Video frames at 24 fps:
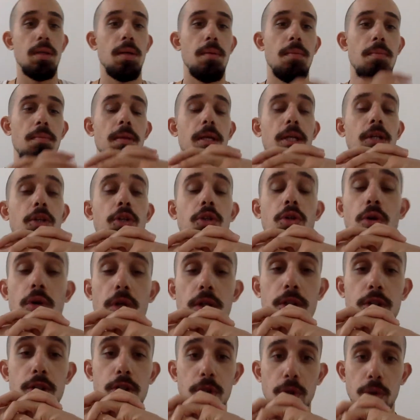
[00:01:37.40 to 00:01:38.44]
Make
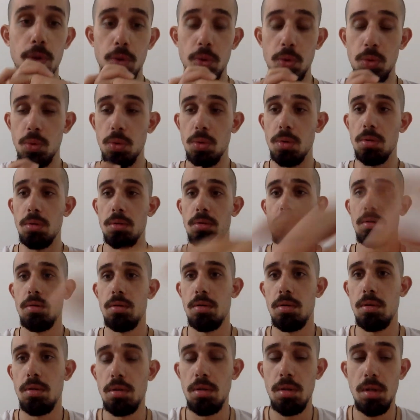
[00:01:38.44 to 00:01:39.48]
sure to
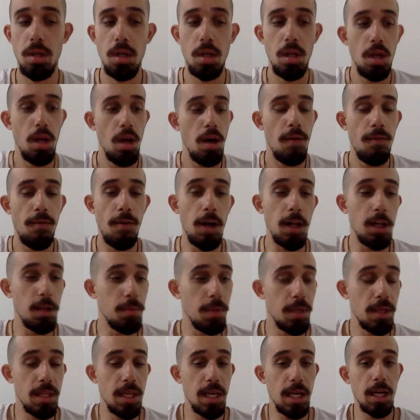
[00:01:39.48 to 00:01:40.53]
follow
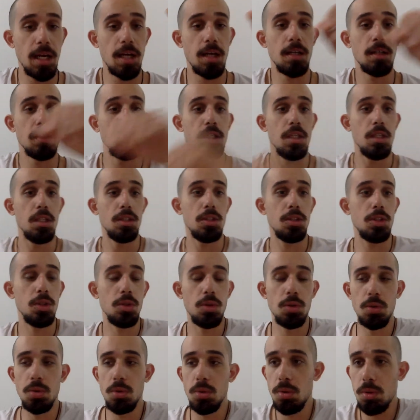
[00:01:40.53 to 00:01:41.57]
me there
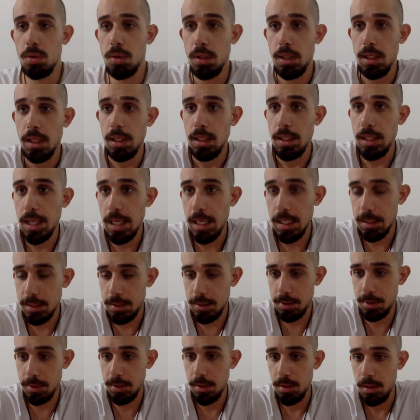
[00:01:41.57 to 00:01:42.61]
to get
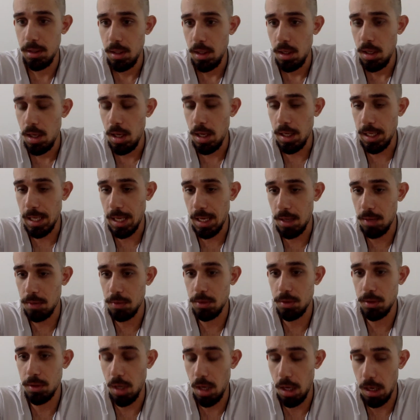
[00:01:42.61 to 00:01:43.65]

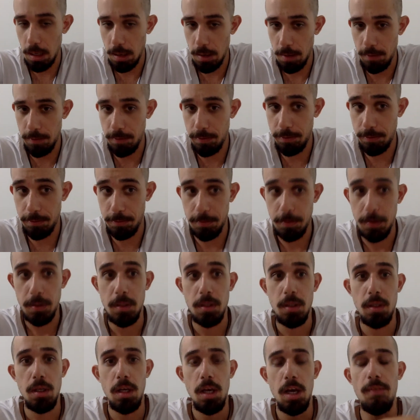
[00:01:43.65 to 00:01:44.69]
accounts of
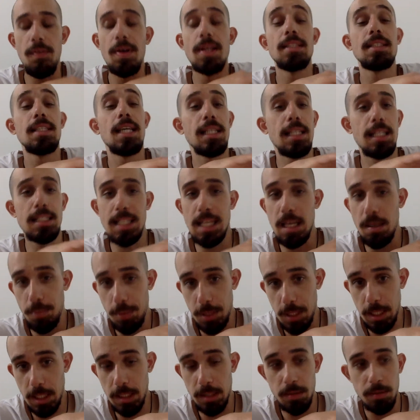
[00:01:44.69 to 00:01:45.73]
events like this
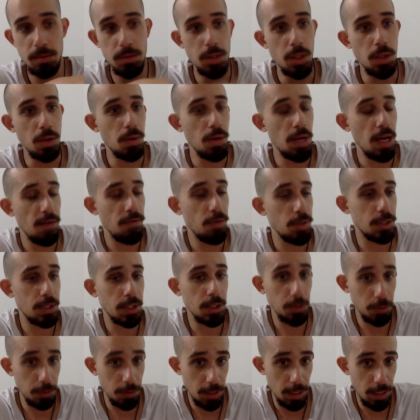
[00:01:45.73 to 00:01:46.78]
happening, every
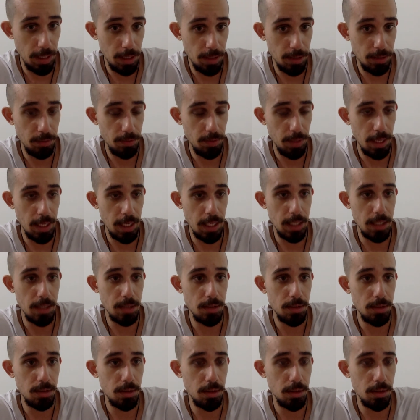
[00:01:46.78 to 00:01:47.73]
single day, and